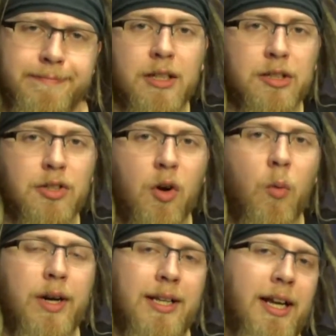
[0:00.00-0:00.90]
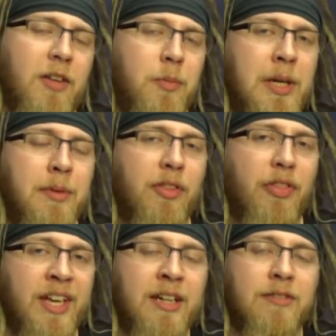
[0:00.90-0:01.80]
So when a lot of people
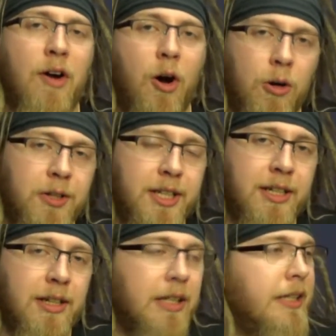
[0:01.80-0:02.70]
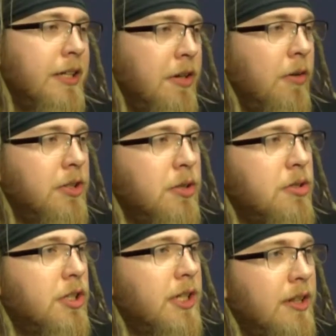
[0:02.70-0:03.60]
think of ALDI, they don't
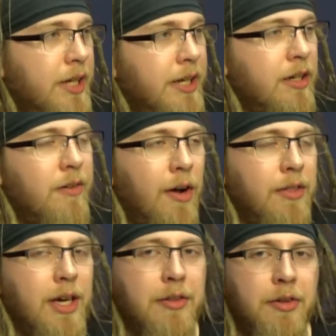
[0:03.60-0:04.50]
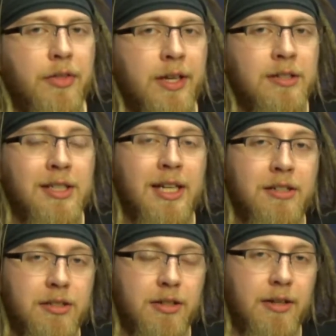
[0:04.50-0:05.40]
usually think of all the other things that they
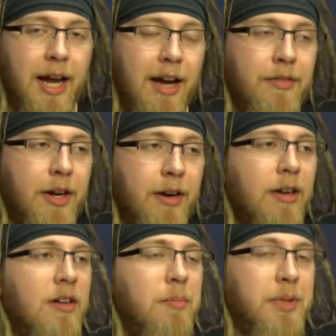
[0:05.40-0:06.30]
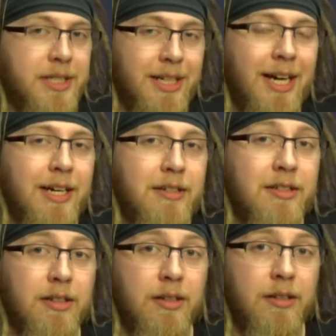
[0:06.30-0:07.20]
have there
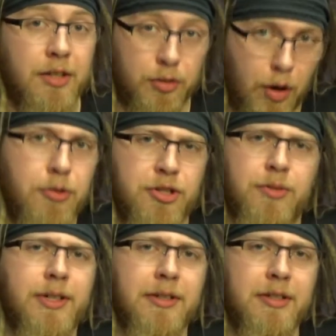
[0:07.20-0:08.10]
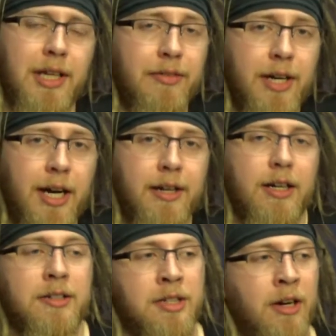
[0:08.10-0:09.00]
besides the groceries. They've got
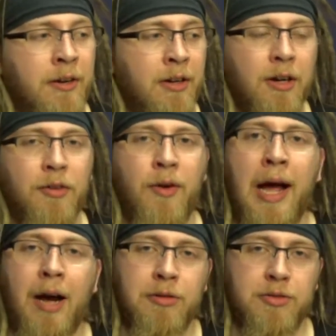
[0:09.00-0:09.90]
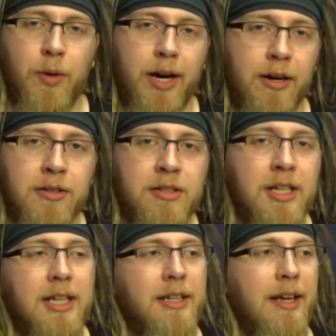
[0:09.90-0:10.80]
a ton of housewares,
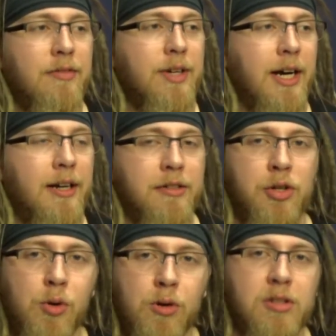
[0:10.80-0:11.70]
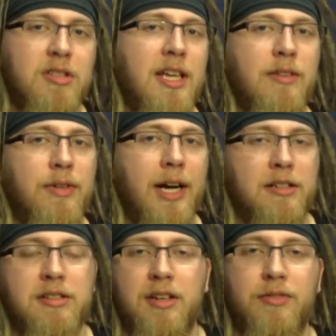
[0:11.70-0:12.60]
they've got tools, they've got
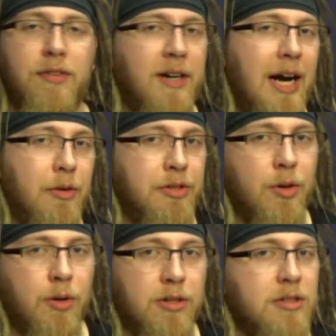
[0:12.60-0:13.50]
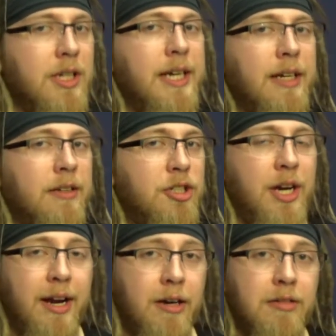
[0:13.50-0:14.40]
stuff for outdoors like
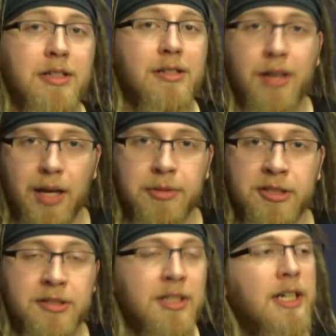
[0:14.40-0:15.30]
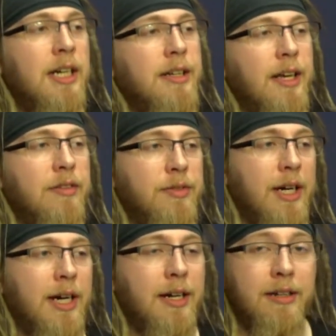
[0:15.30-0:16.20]
chairs and tables. They've
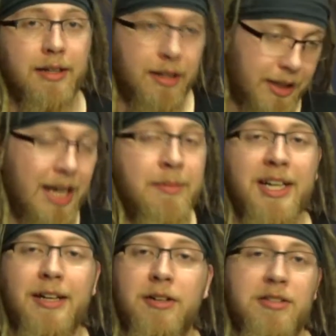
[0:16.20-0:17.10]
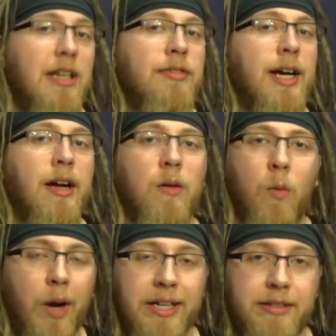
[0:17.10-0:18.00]
got laminators, they've got
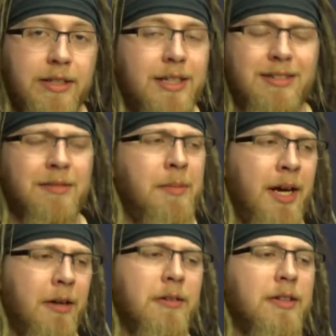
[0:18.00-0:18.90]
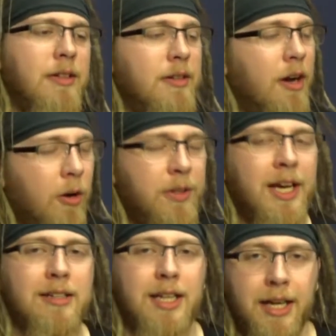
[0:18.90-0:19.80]
weights, it doesn't matter. Aldi
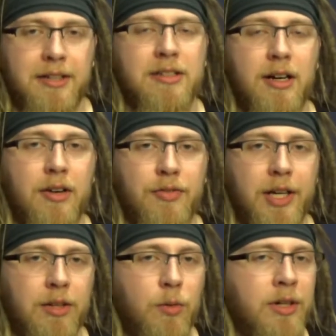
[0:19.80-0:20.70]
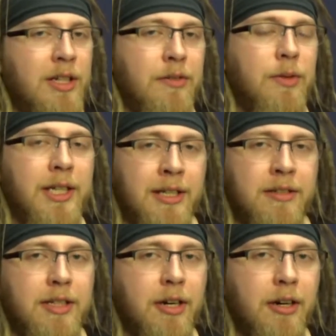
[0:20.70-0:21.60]
has a lot of stuff that you wouldn't even really
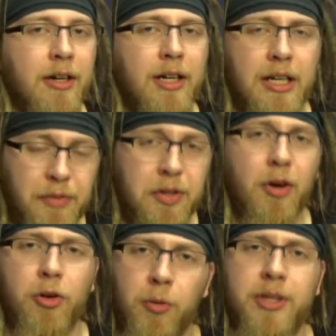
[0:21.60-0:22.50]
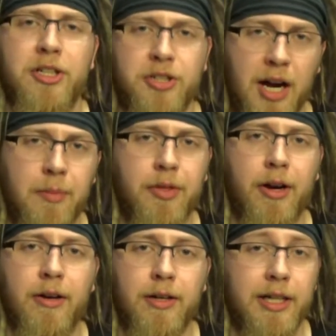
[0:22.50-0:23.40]
consider if you don't normally shop
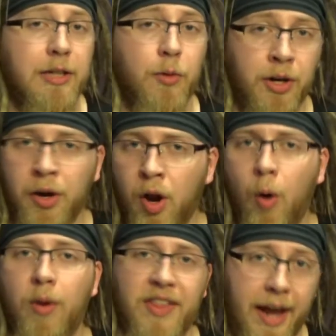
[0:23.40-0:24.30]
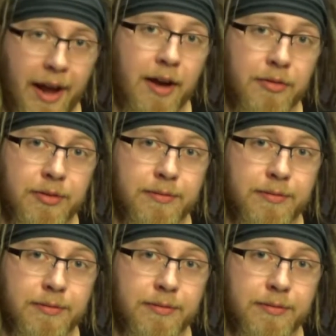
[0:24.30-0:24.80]
there and you wouldn't know what they have.